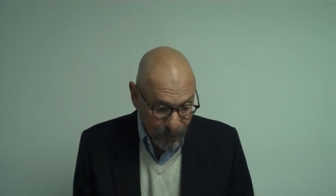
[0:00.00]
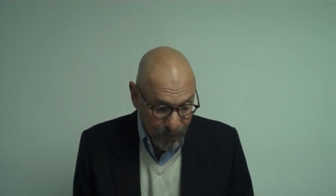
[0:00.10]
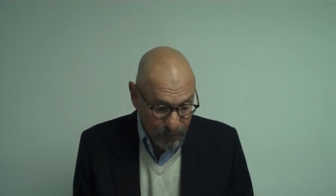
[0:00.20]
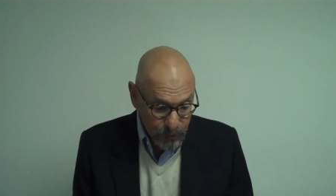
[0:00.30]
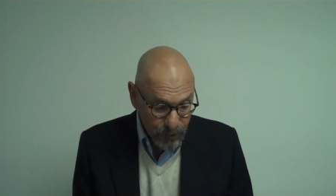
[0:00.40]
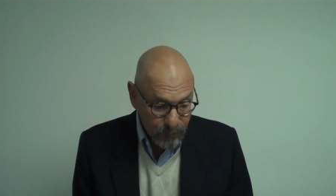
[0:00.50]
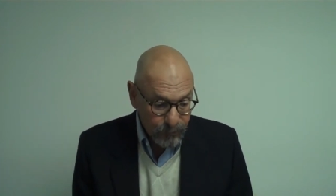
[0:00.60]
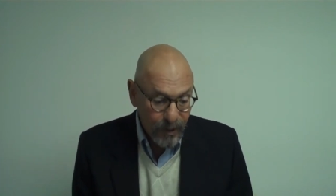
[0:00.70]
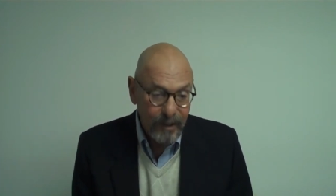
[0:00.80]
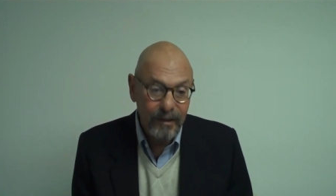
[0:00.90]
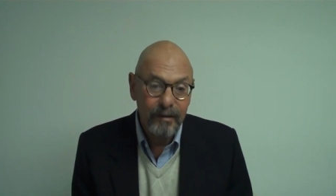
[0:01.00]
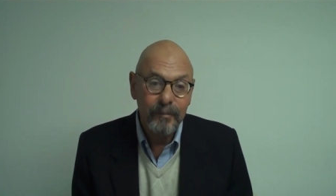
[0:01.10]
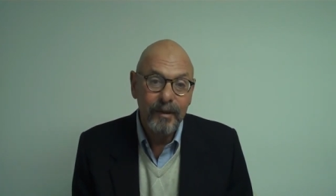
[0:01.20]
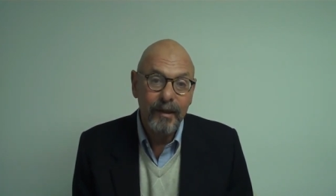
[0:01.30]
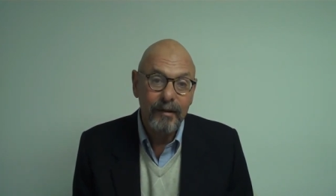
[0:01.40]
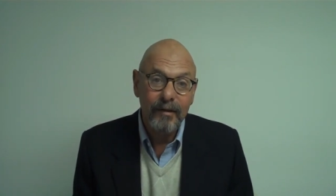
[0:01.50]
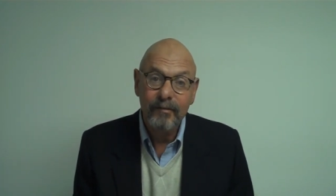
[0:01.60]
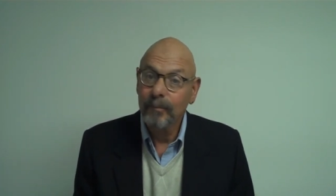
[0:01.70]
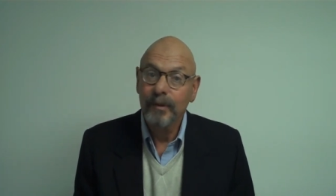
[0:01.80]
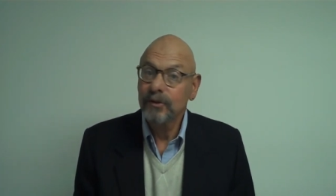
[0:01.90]
And she confided in me that
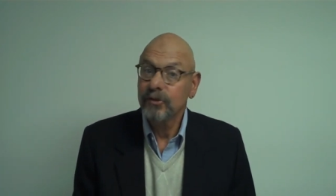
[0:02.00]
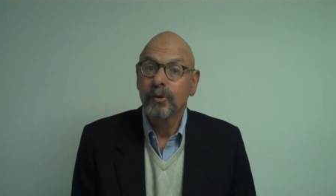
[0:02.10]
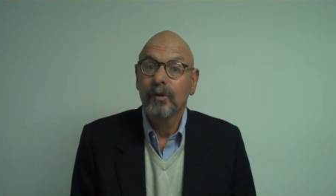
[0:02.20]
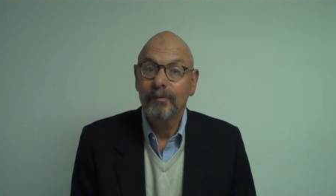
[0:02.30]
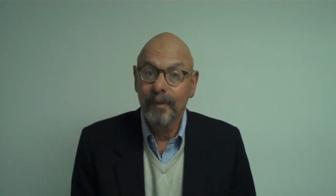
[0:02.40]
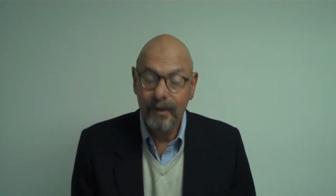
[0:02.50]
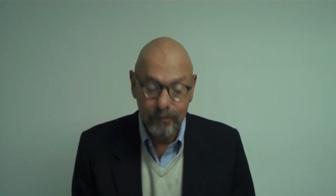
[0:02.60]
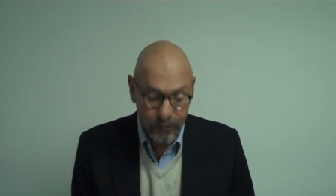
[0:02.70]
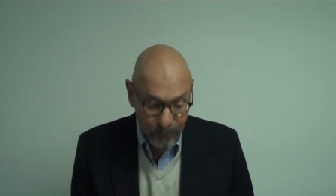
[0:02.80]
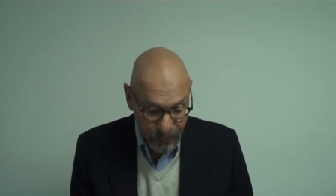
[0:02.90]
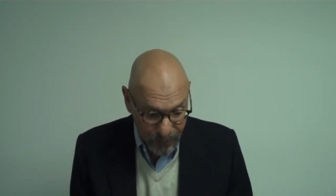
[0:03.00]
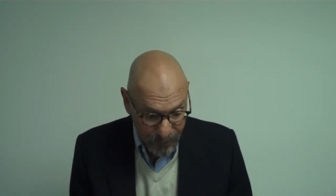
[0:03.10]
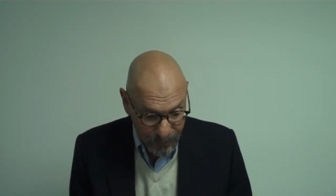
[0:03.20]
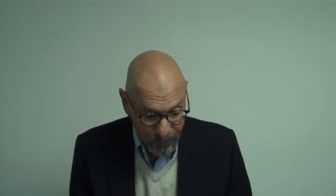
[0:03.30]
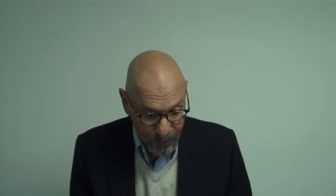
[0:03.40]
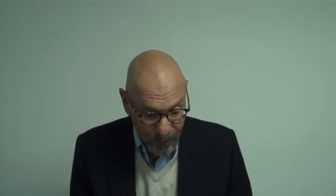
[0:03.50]
that's something she's always been interested in,